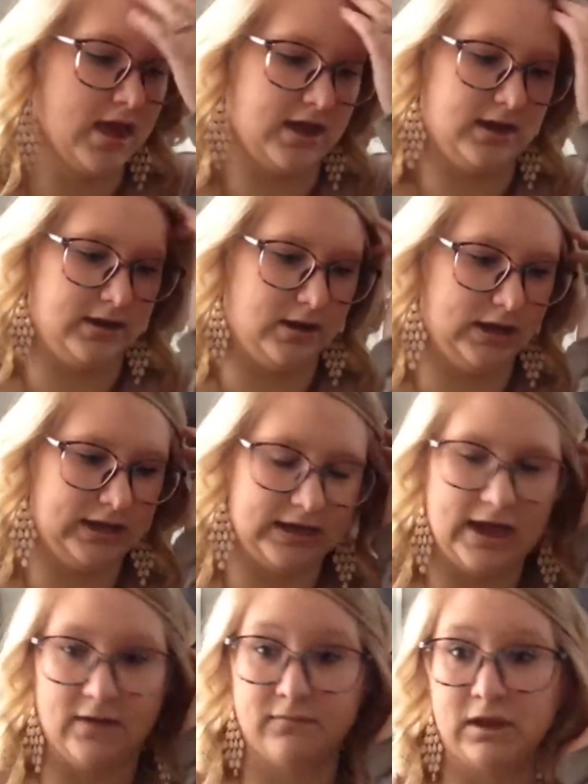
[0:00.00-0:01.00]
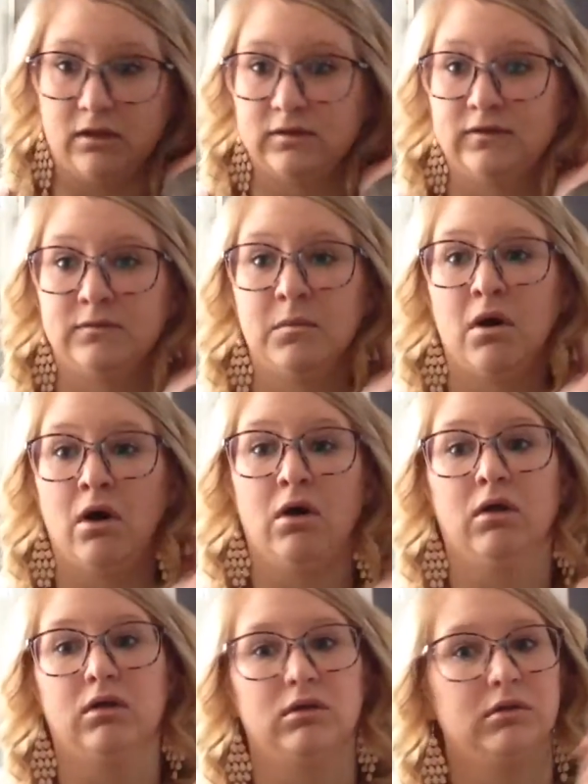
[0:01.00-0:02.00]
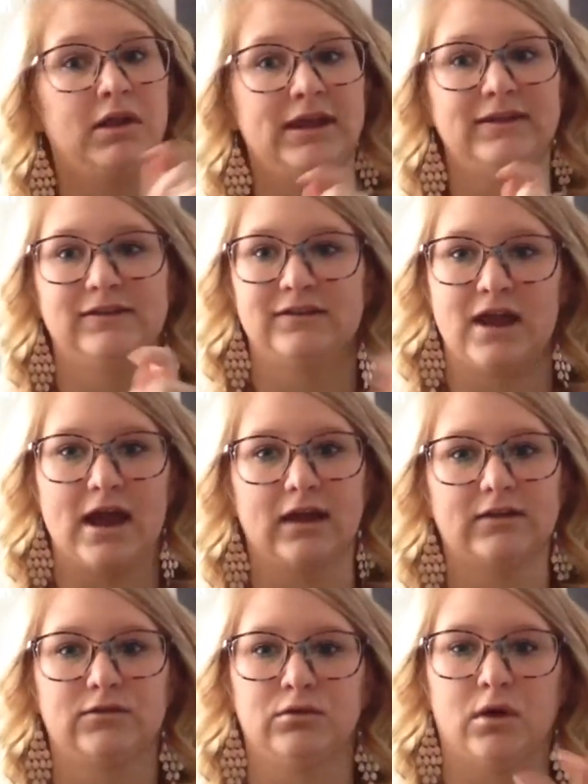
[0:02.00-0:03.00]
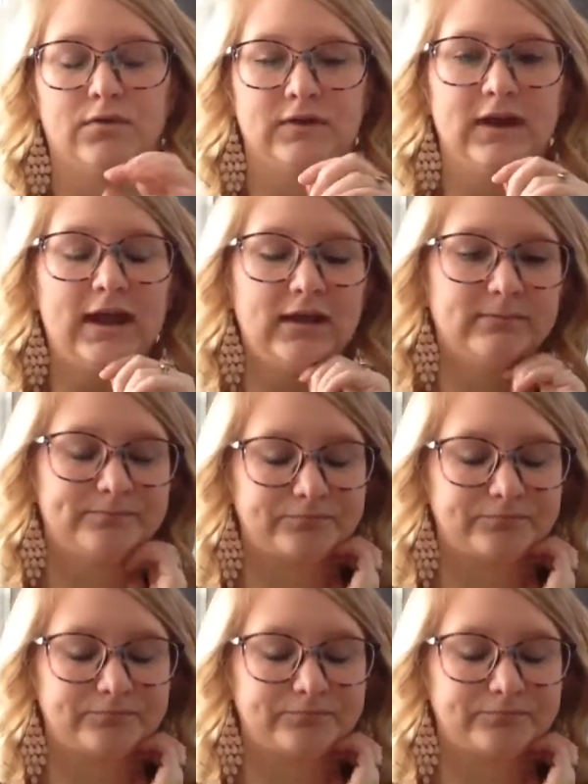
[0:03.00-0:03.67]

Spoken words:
And I can have like small light snacks throughout the day.